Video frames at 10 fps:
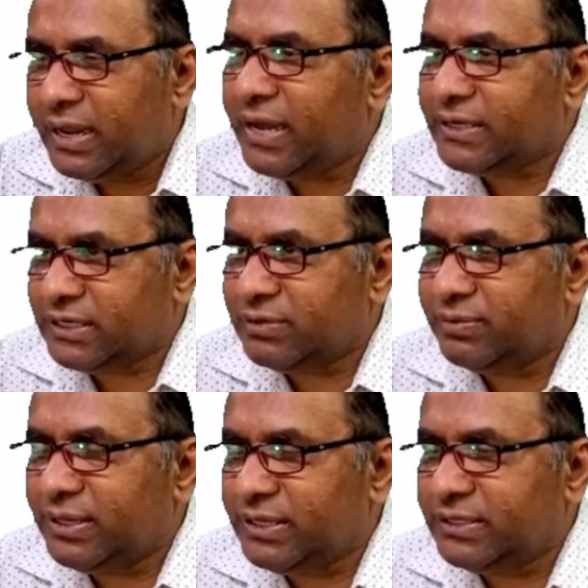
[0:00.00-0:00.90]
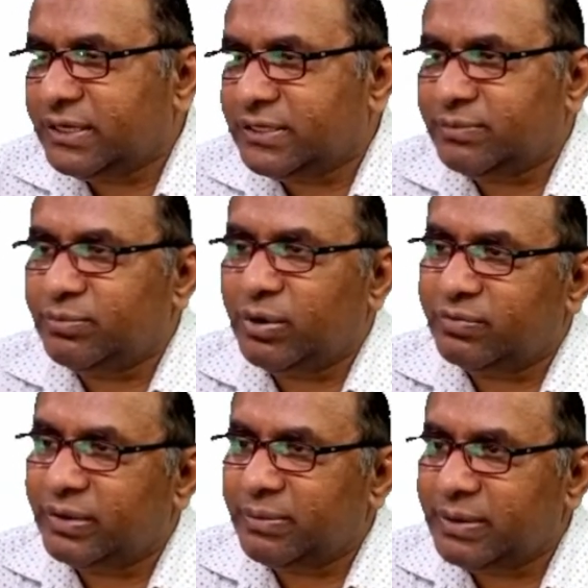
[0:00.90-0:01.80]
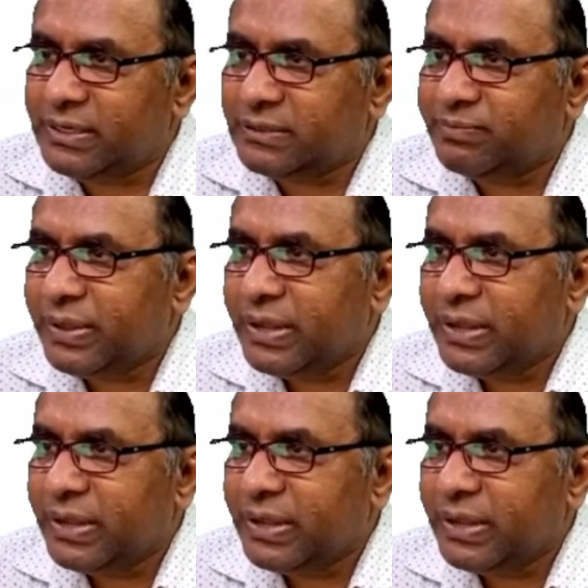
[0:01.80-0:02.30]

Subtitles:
x and y, these are the symbolic variables.